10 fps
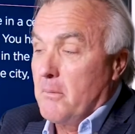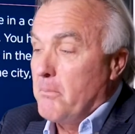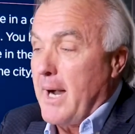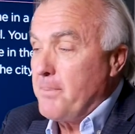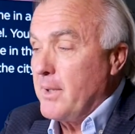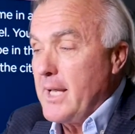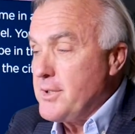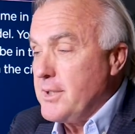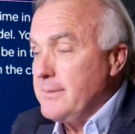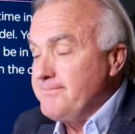
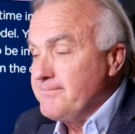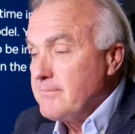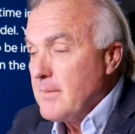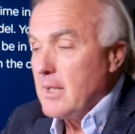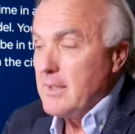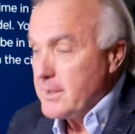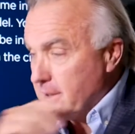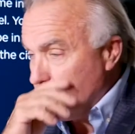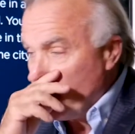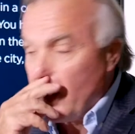Population.
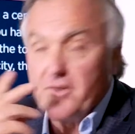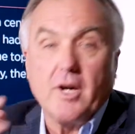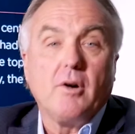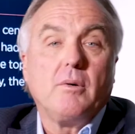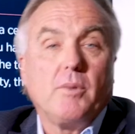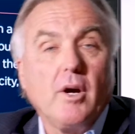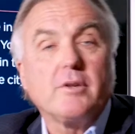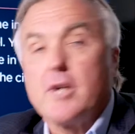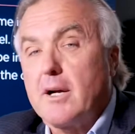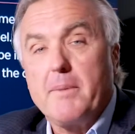Listen, you all know, we all
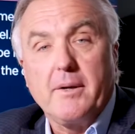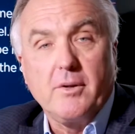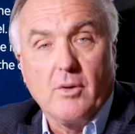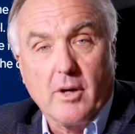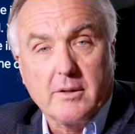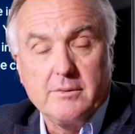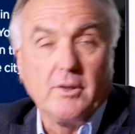talk about New York.